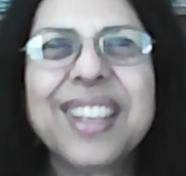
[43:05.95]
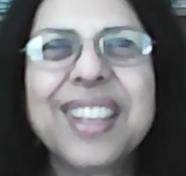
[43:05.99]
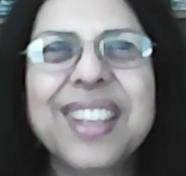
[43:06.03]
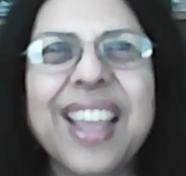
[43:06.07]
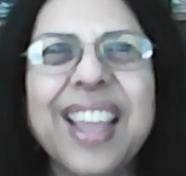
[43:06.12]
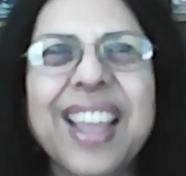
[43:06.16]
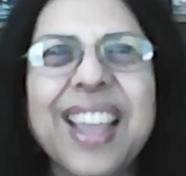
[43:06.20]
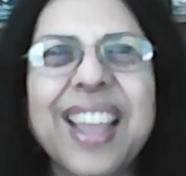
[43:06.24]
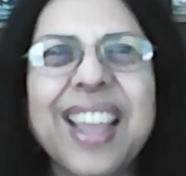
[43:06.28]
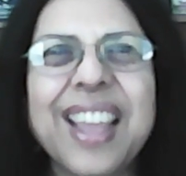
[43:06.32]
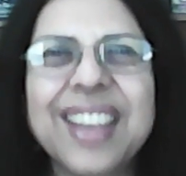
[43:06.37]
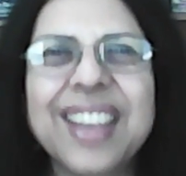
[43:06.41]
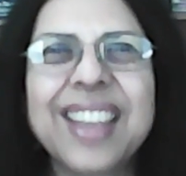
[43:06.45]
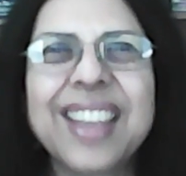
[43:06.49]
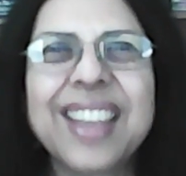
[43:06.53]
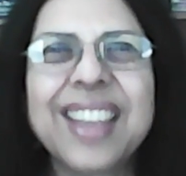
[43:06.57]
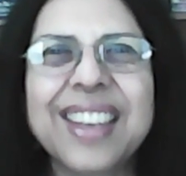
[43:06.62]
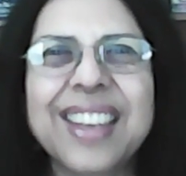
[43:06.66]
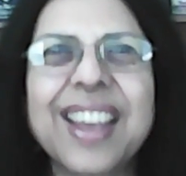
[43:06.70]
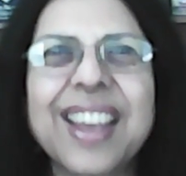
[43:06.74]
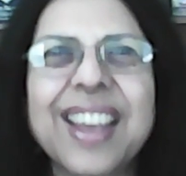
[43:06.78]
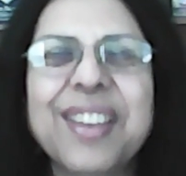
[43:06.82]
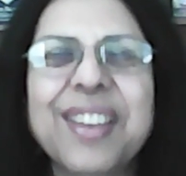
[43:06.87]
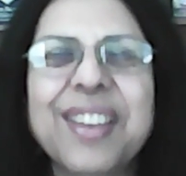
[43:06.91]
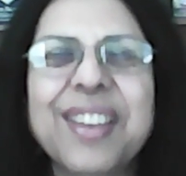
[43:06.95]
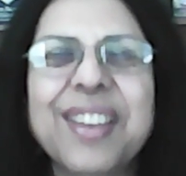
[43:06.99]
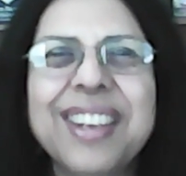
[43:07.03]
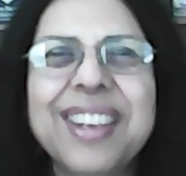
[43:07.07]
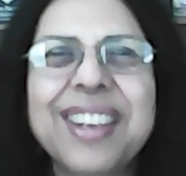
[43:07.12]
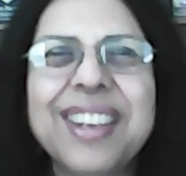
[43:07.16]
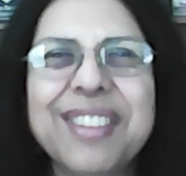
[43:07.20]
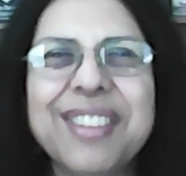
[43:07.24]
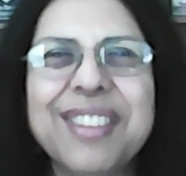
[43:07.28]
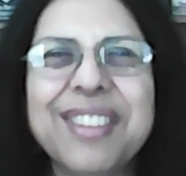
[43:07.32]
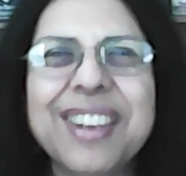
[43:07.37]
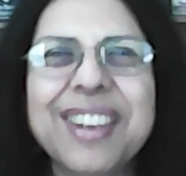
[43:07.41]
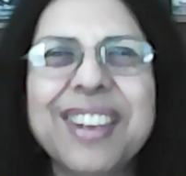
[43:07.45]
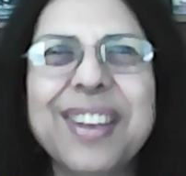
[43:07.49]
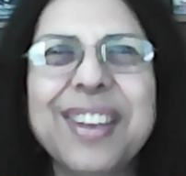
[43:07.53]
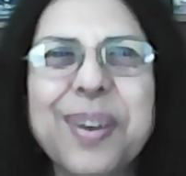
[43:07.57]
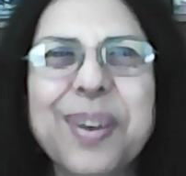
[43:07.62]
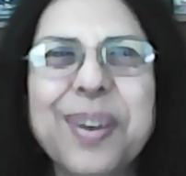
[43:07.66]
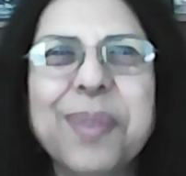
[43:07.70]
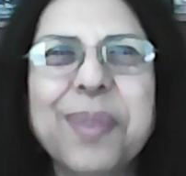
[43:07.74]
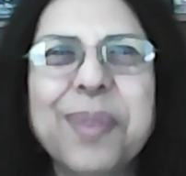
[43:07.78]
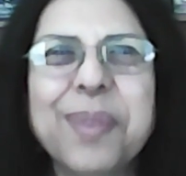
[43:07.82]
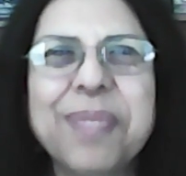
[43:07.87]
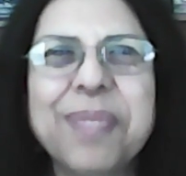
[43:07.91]
And again, I really, really
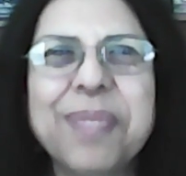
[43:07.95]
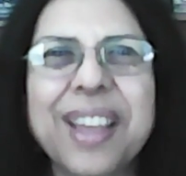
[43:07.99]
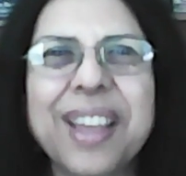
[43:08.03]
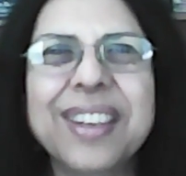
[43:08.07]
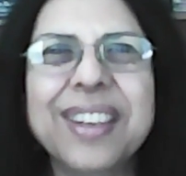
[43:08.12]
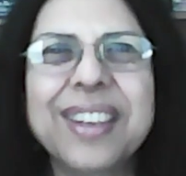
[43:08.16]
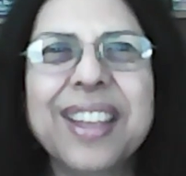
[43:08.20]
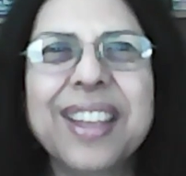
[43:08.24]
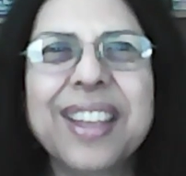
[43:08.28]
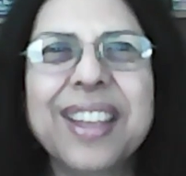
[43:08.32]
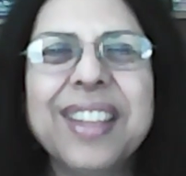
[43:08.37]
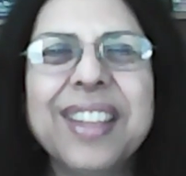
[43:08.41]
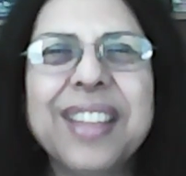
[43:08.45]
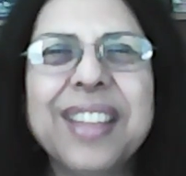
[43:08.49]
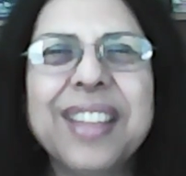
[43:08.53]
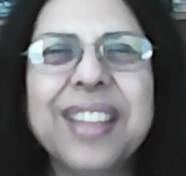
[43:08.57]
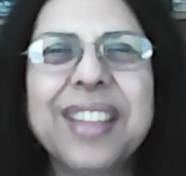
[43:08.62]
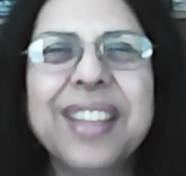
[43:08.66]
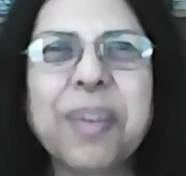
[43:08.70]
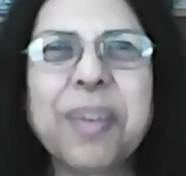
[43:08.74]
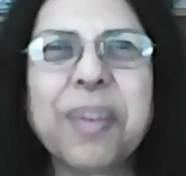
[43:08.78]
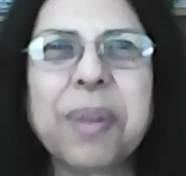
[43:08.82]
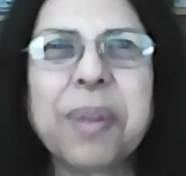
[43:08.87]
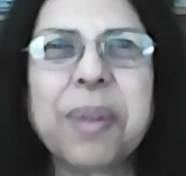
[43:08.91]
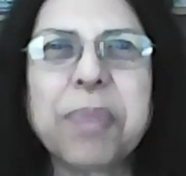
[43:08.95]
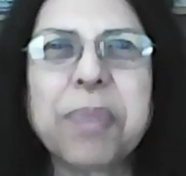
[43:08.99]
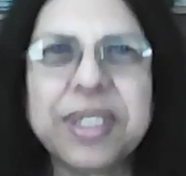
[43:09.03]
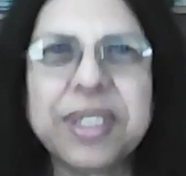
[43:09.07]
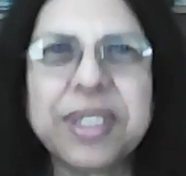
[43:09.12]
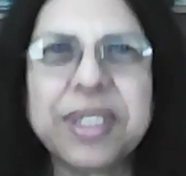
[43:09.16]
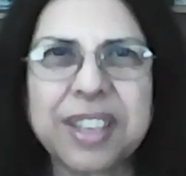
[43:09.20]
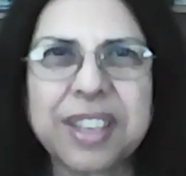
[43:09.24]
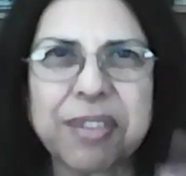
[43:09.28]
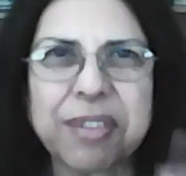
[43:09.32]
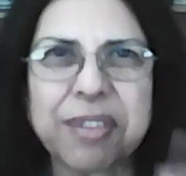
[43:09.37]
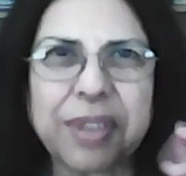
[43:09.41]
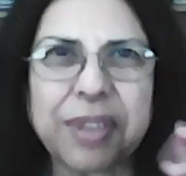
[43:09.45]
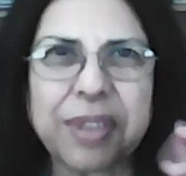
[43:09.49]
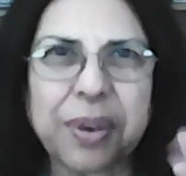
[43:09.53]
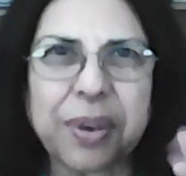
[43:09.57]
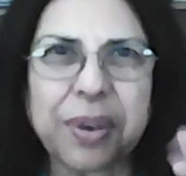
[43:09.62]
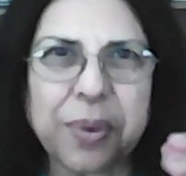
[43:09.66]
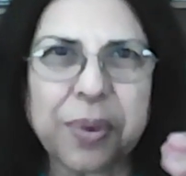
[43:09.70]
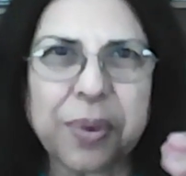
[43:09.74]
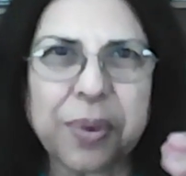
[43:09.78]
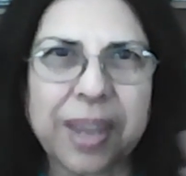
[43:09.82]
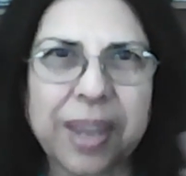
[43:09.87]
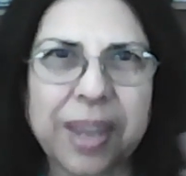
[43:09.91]
hope that they will preserve the
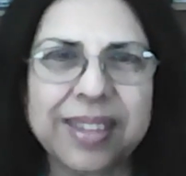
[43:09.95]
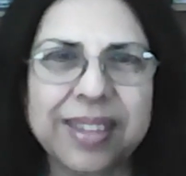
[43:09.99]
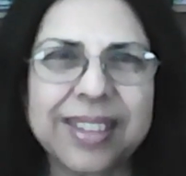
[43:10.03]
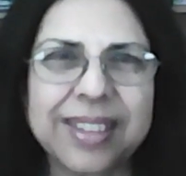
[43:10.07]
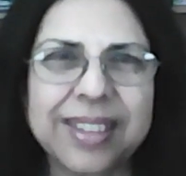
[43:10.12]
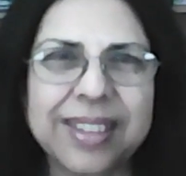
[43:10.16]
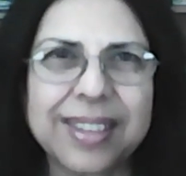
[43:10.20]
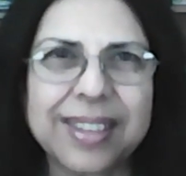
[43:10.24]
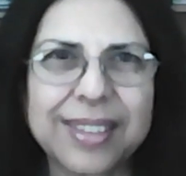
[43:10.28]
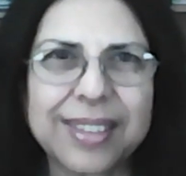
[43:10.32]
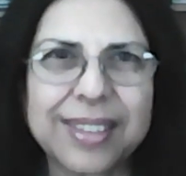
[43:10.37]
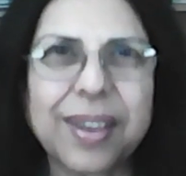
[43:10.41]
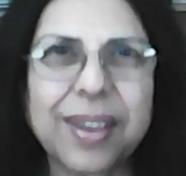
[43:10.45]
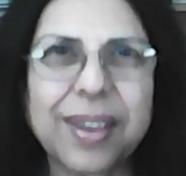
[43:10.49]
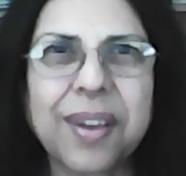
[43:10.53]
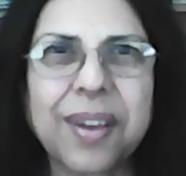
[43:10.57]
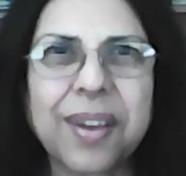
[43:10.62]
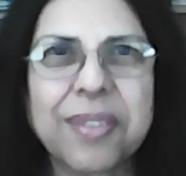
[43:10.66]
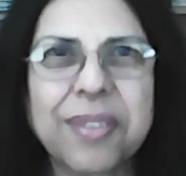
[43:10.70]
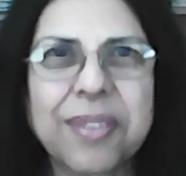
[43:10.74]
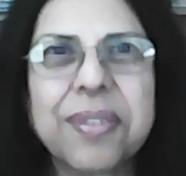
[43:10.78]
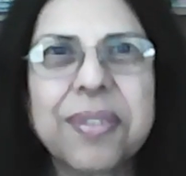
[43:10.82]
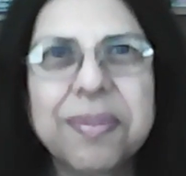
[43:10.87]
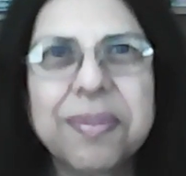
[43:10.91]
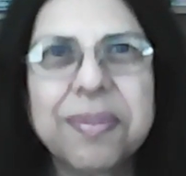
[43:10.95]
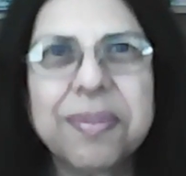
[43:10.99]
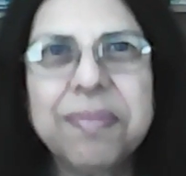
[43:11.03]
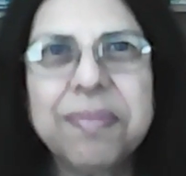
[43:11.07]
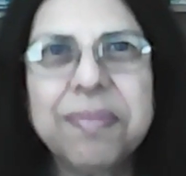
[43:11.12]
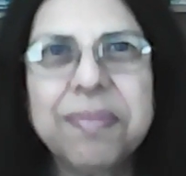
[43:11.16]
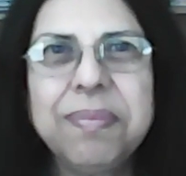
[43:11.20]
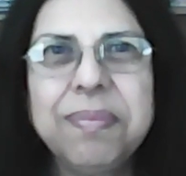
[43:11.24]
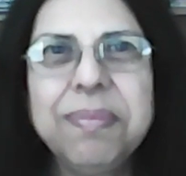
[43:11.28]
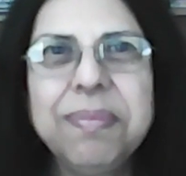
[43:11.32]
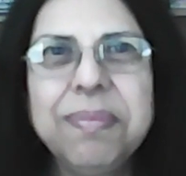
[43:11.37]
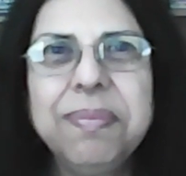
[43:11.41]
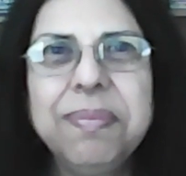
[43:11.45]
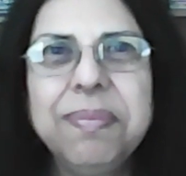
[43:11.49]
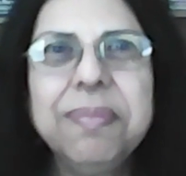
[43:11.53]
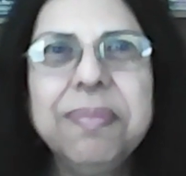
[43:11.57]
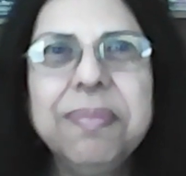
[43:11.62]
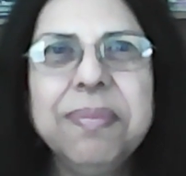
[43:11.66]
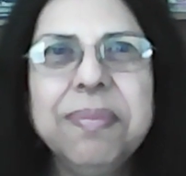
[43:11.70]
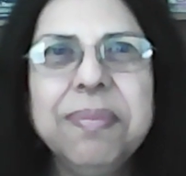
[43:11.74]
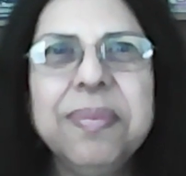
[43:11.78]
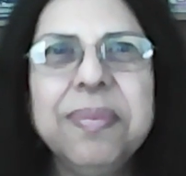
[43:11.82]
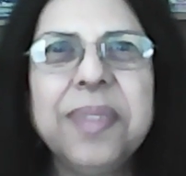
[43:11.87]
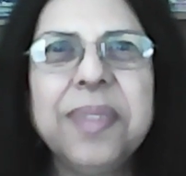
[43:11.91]
nuances of
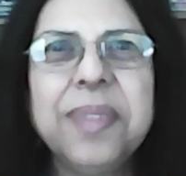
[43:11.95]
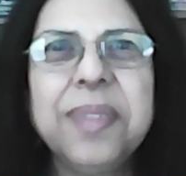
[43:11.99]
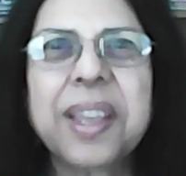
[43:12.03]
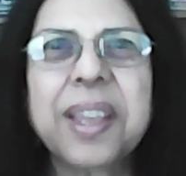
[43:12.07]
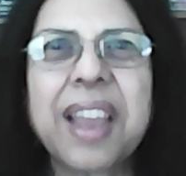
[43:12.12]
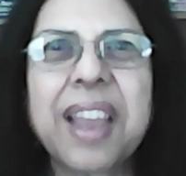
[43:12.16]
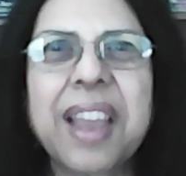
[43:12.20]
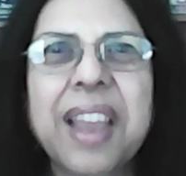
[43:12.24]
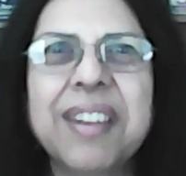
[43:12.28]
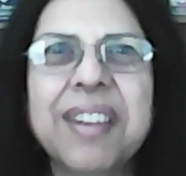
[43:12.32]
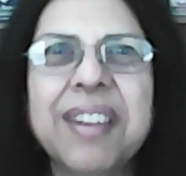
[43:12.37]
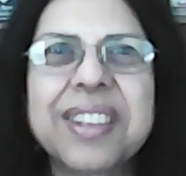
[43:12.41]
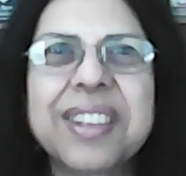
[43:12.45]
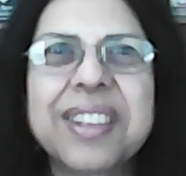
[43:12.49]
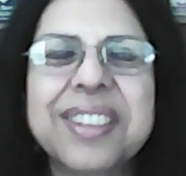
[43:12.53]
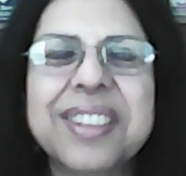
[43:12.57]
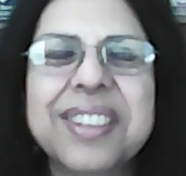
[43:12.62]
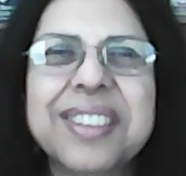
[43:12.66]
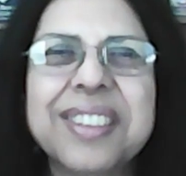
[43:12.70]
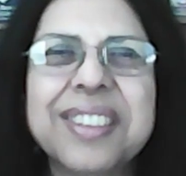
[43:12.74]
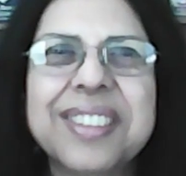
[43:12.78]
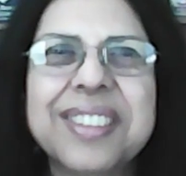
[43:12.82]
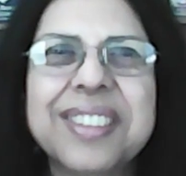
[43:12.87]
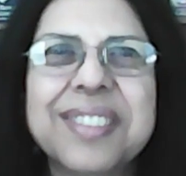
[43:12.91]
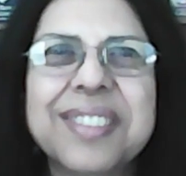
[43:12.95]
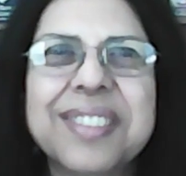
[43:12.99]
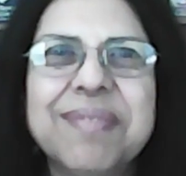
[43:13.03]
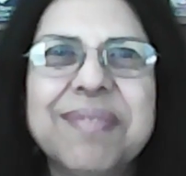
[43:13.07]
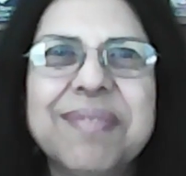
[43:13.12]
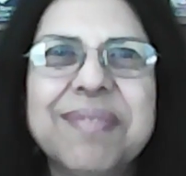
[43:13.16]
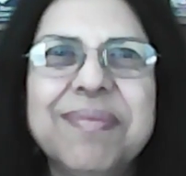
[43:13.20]
the characters.